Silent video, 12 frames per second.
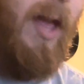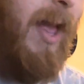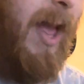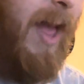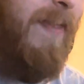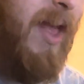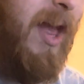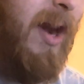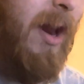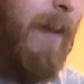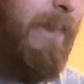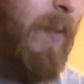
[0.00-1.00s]
and then
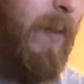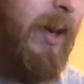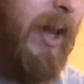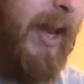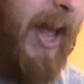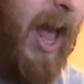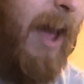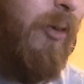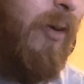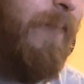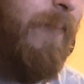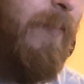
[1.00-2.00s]
I'm doing like a hammer
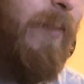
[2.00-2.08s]
on from the